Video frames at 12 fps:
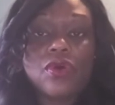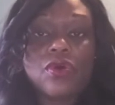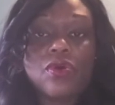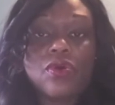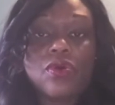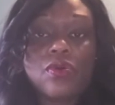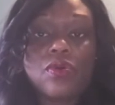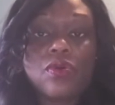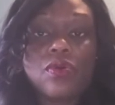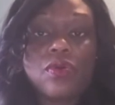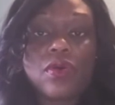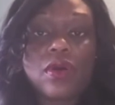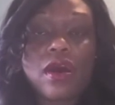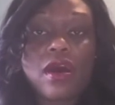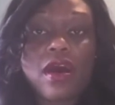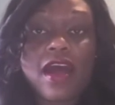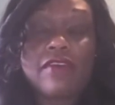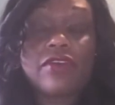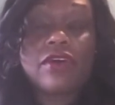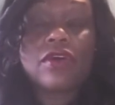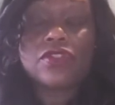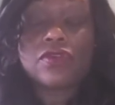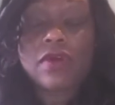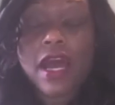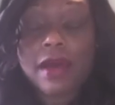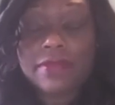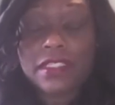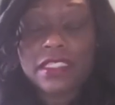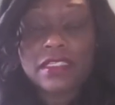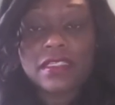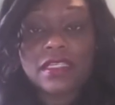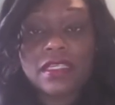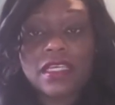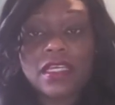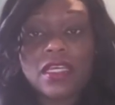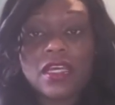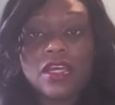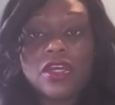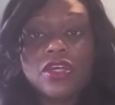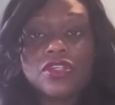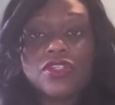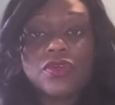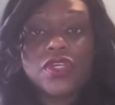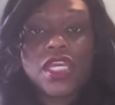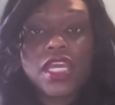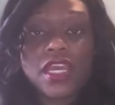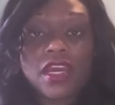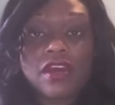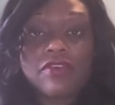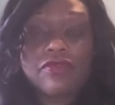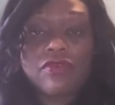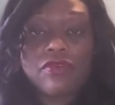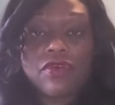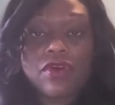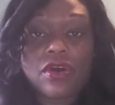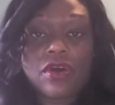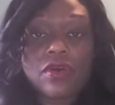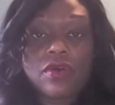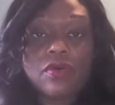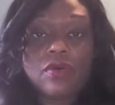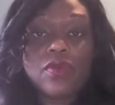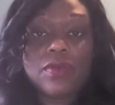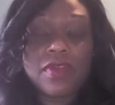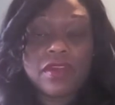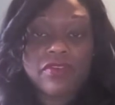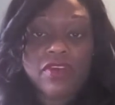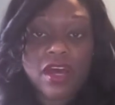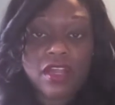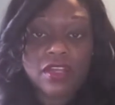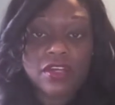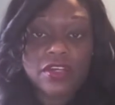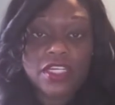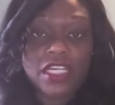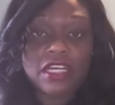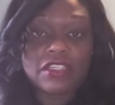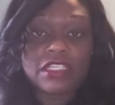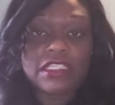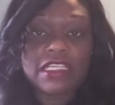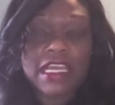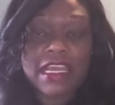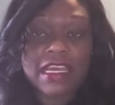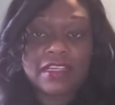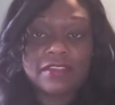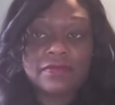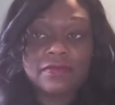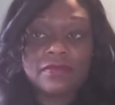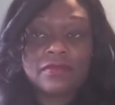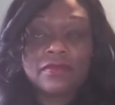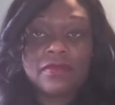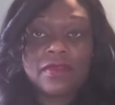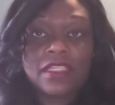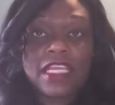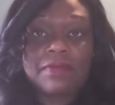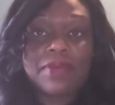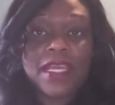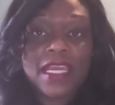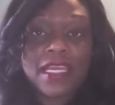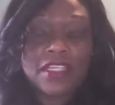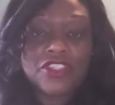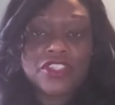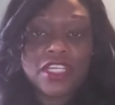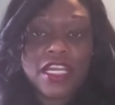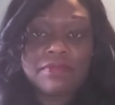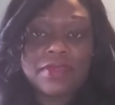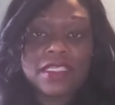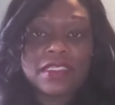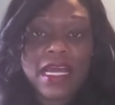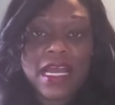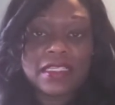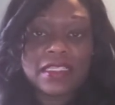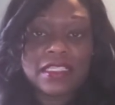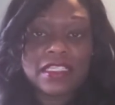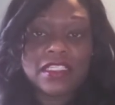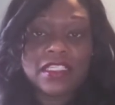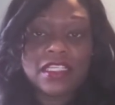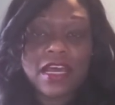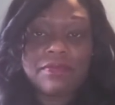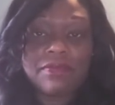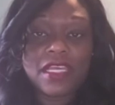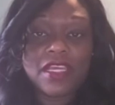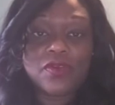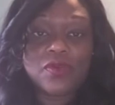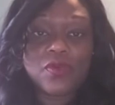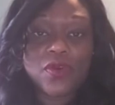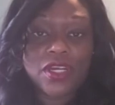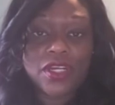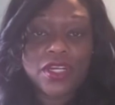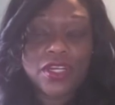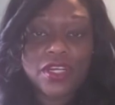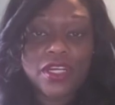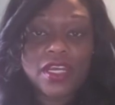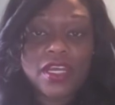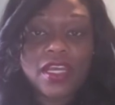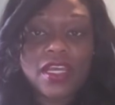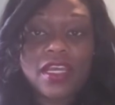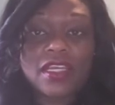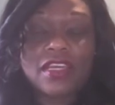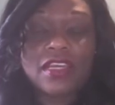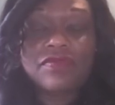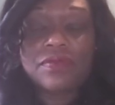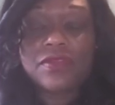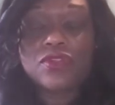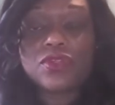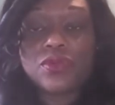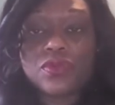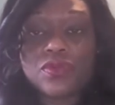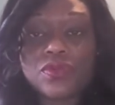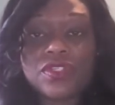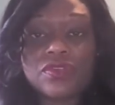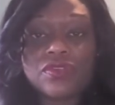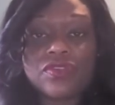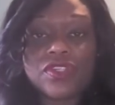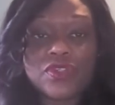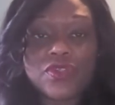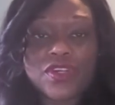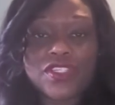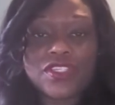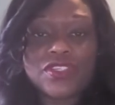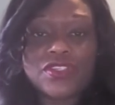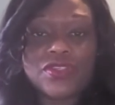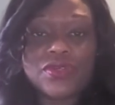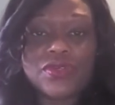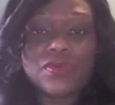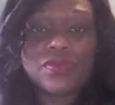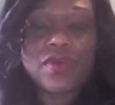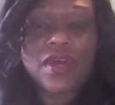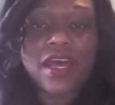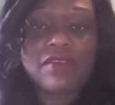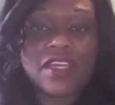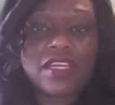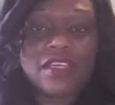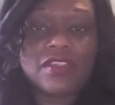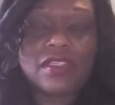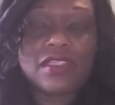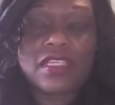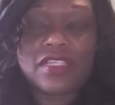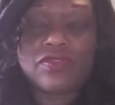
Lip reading: who have cultural competency to care for women of color and understand that pain should not be silent and should not be ignored. and give them the tools and the resources to have a successful